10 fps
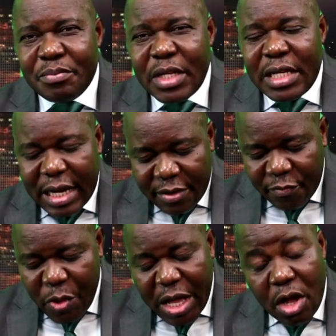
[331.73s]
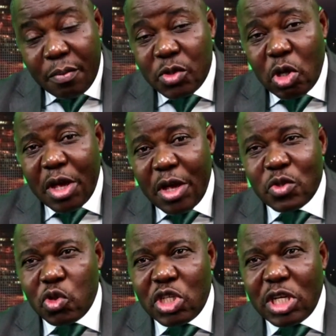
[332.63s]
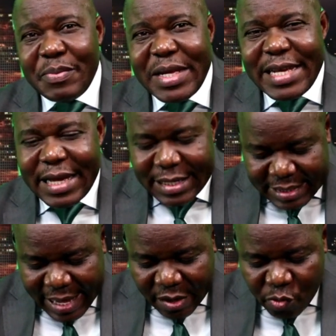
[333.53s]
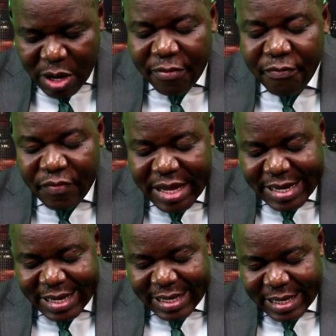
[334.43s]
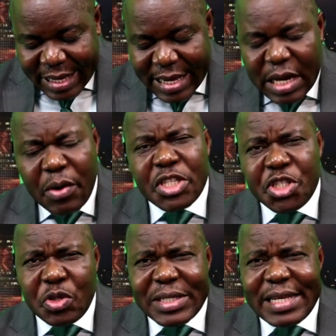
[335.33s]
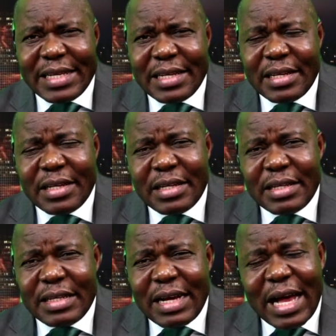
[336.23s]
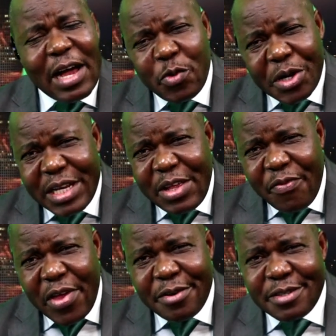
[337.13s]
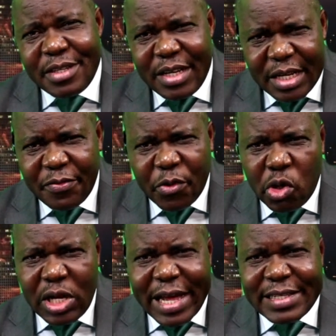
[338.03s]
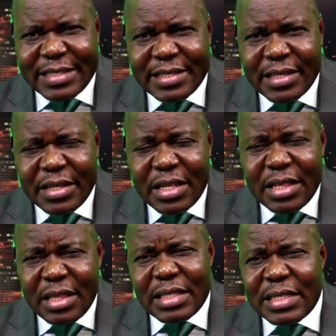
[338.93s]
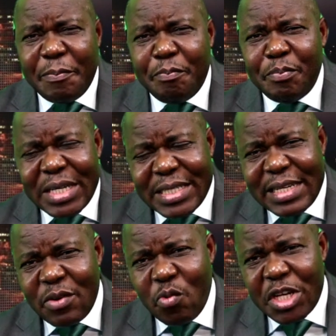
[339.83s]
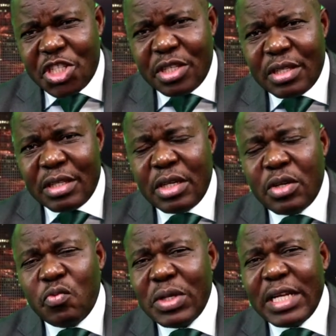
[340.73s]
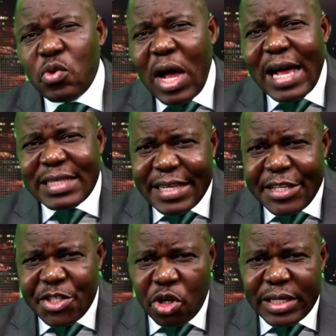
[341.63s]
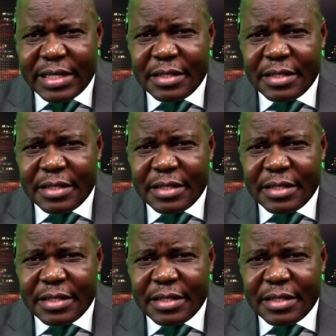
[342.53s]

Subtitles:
that if we come talking on social media, it's like we are failing in our duty. Have we really failed in the front lines? This is a pertinent question we need to ask each other.